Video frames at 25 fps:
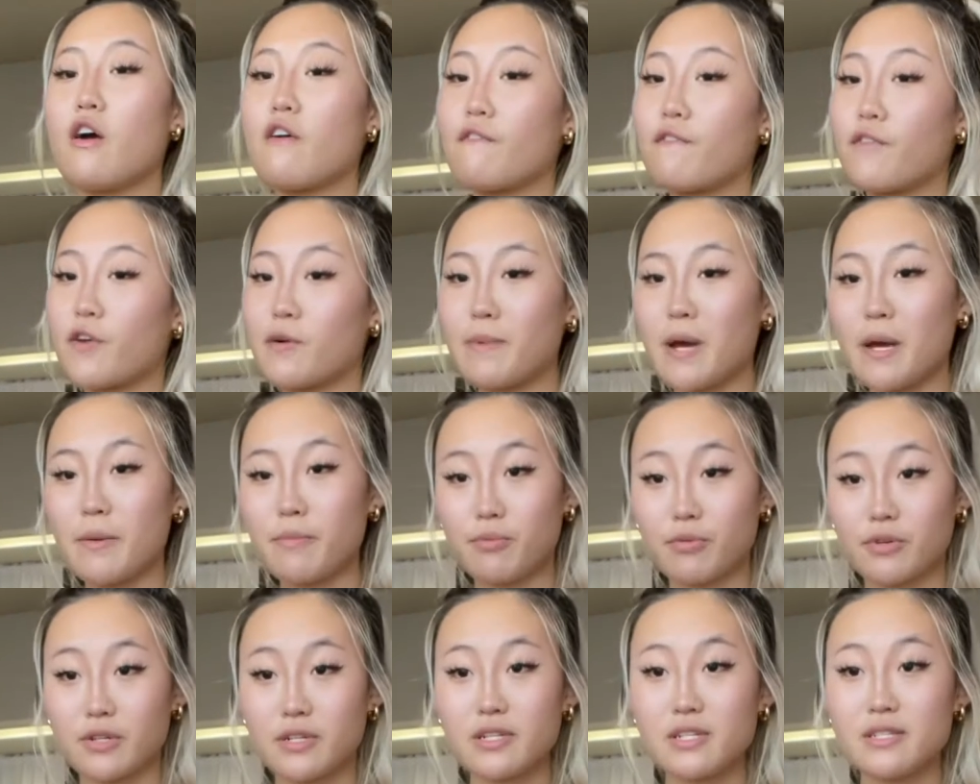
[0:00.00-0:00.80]
For my
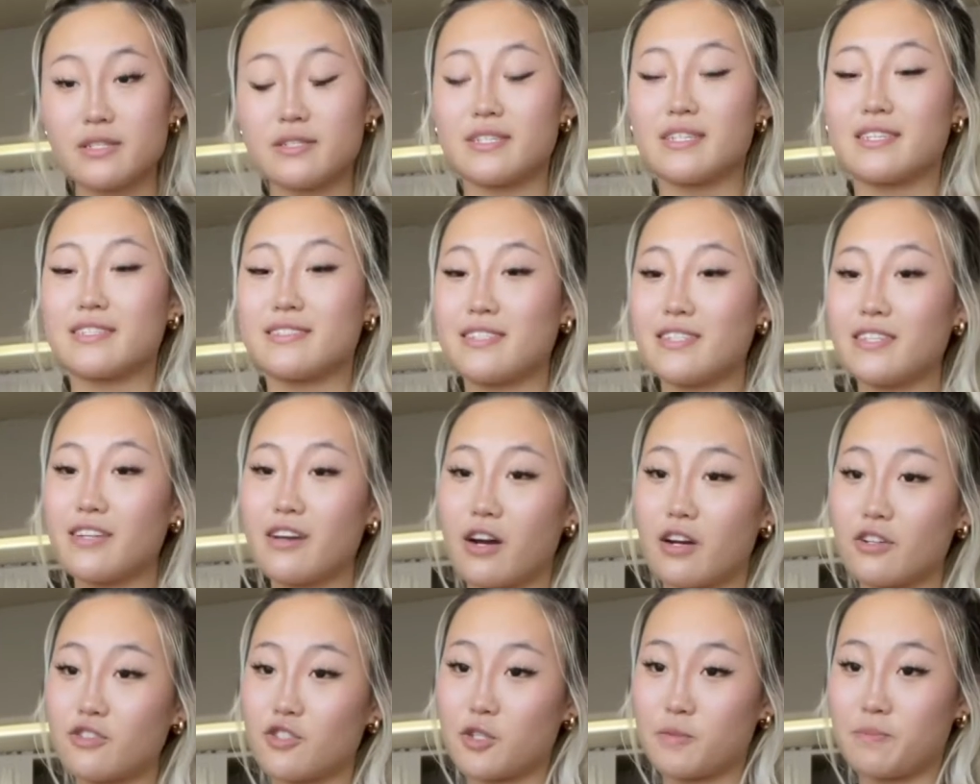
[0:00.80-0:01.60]

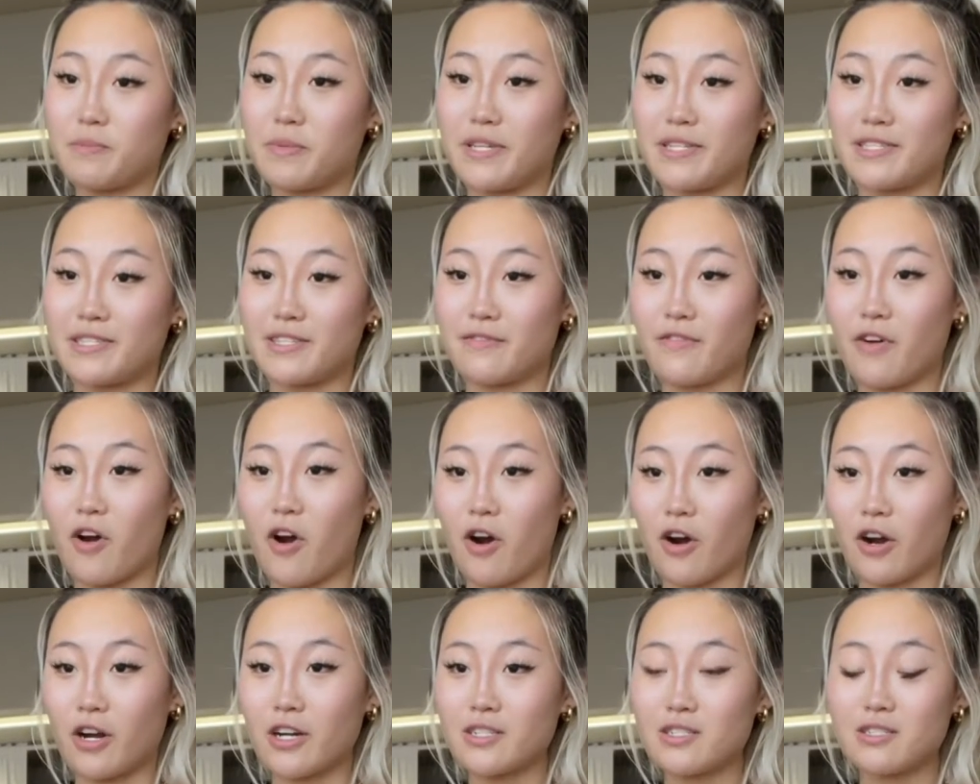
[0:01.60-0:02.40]
pre-1600 piece of
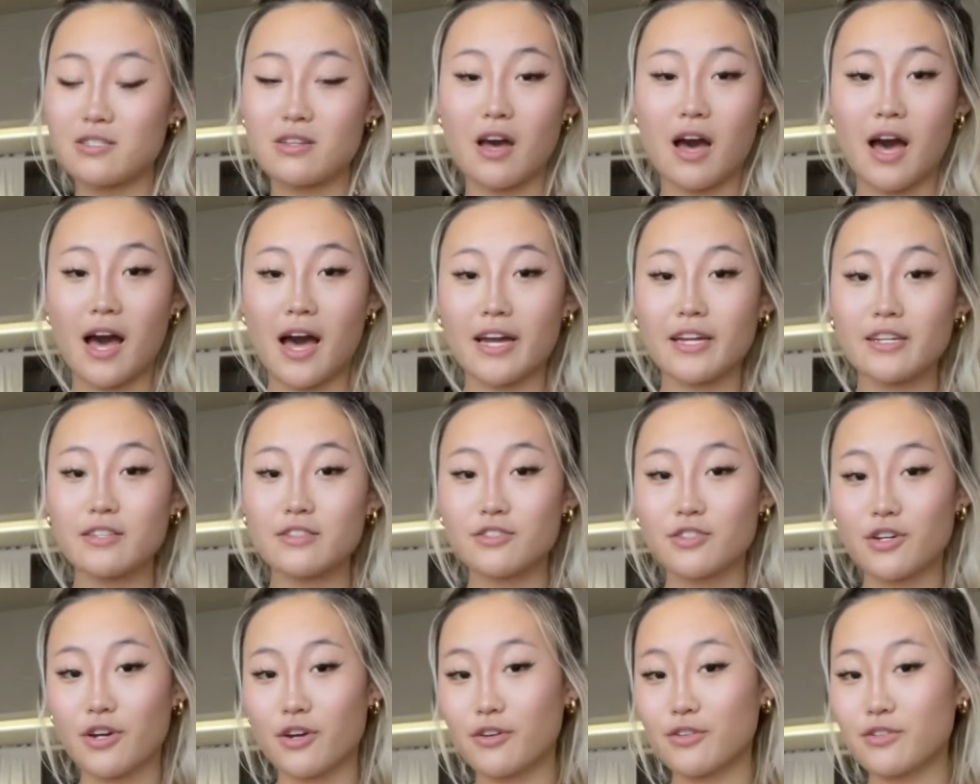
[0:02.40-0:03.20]
art, I
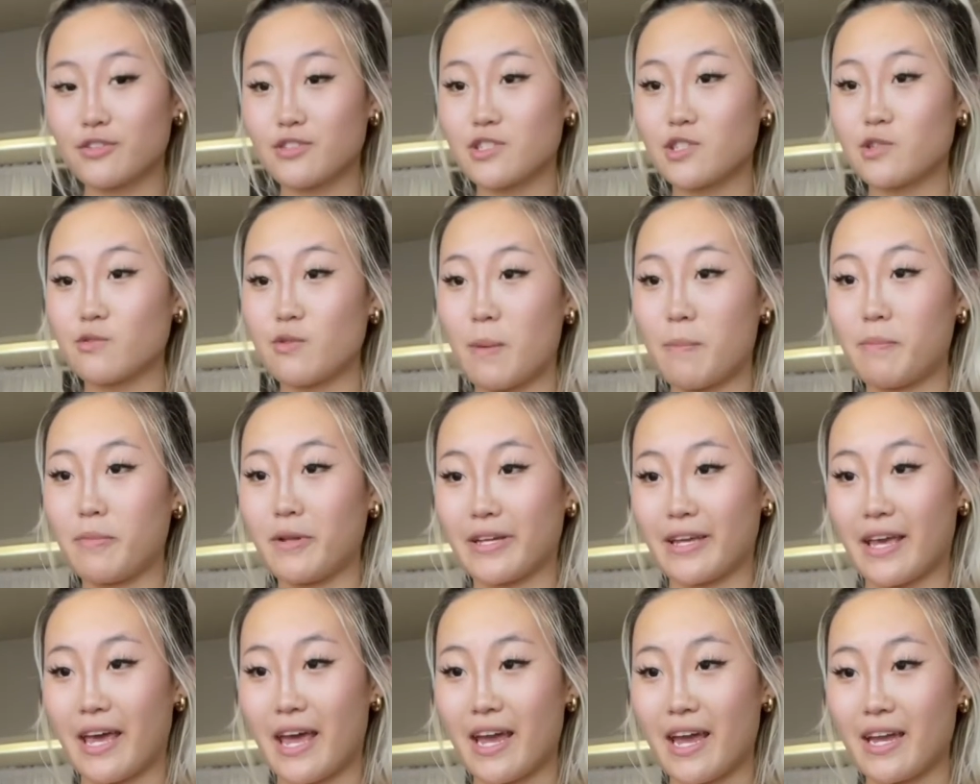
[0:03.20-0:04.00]
chose to
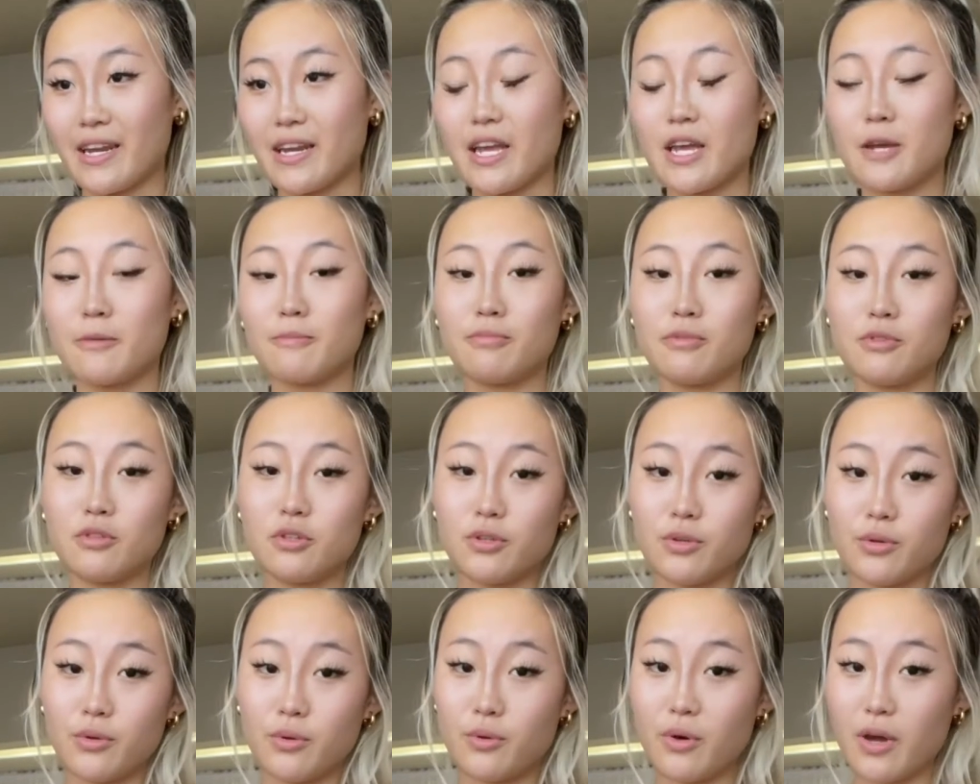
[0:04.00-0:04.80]
replicate a
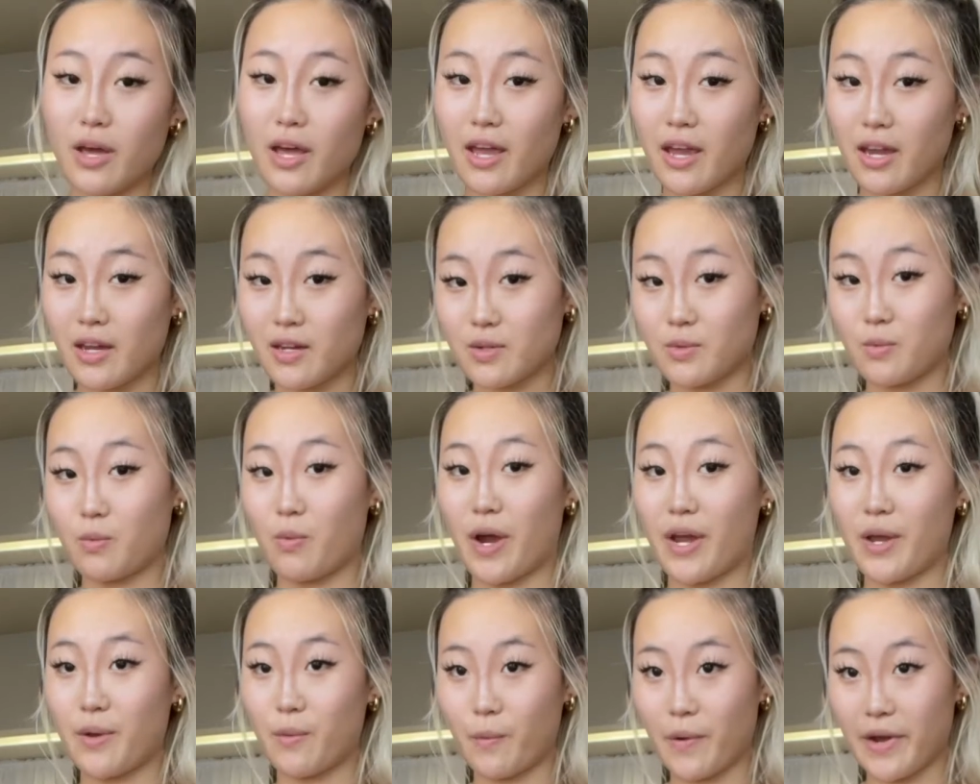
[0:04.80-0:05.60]
blue and
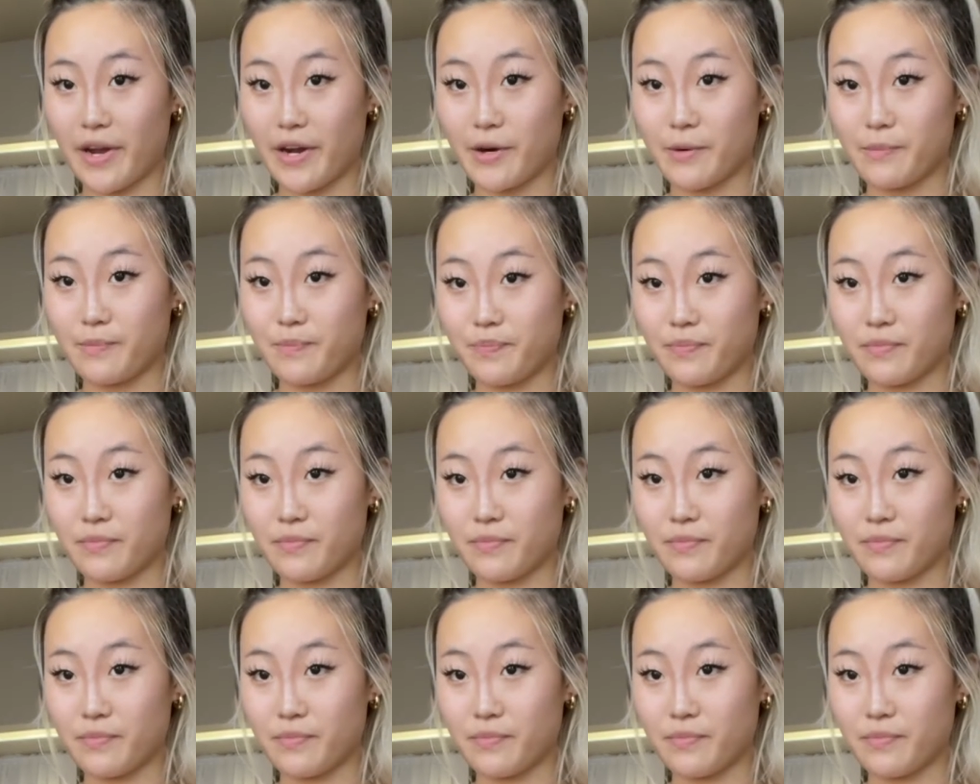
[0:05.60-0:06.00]
white ware.